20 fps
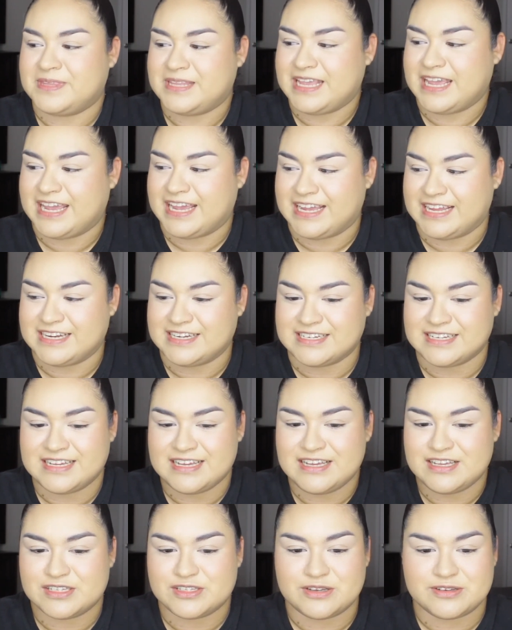And
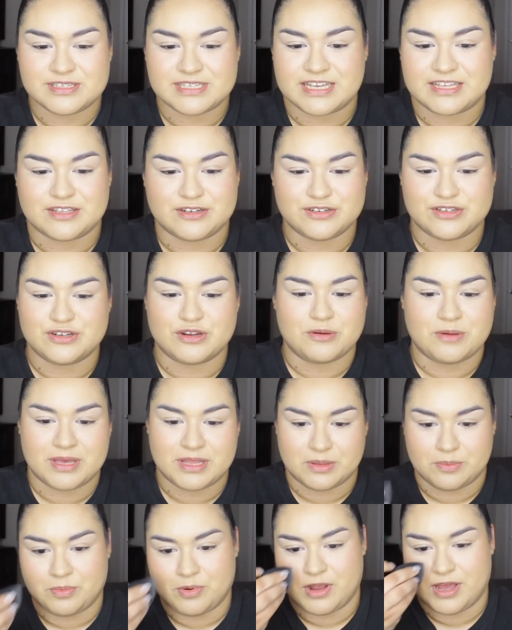so I was like, there's no way
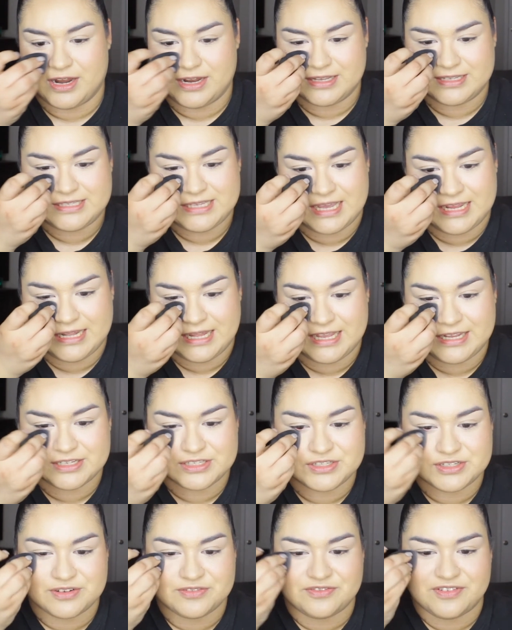the products had like
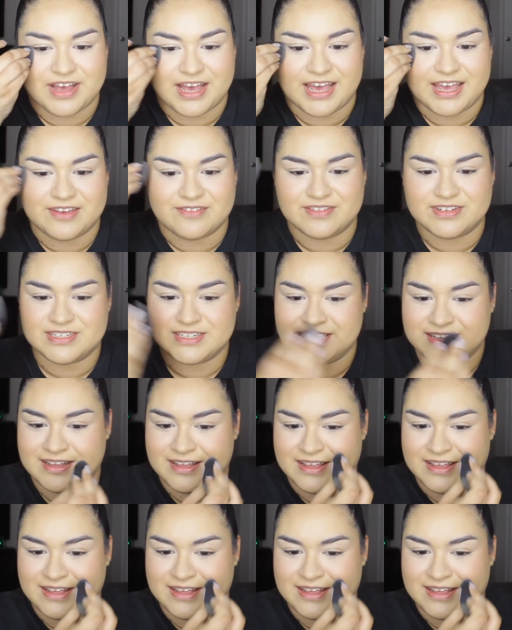survived